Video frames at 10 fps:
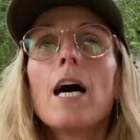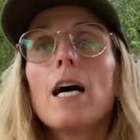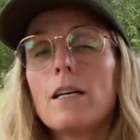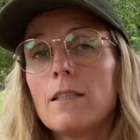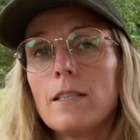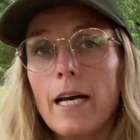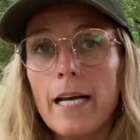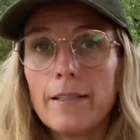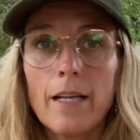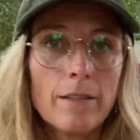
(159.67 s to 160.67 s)

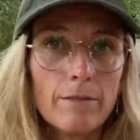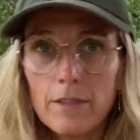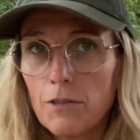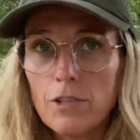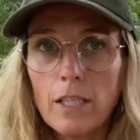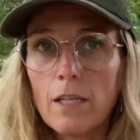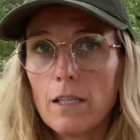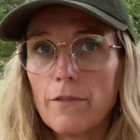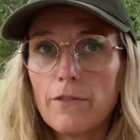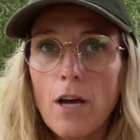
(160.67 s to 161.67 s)
and then you see a lot
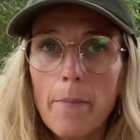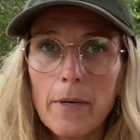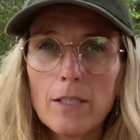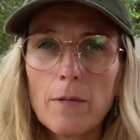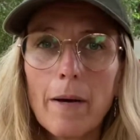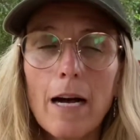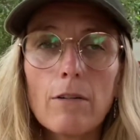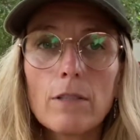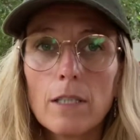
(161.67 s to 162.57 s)
of topics about